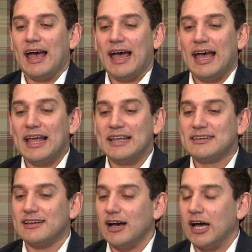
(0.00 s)

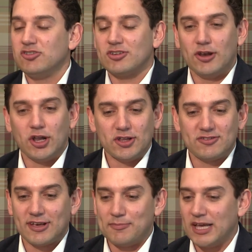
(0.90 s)
And I just learned
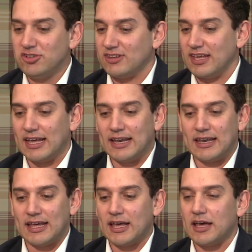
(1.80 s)
so much there, and
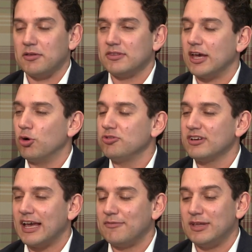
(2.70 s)
they also
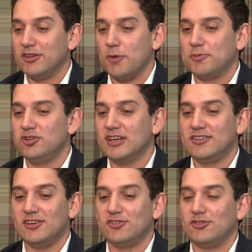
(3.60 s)
gave me the
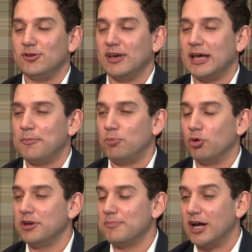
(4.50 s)
opportunity to
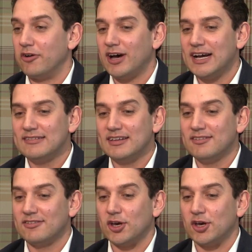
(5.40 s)
broaden my horizons.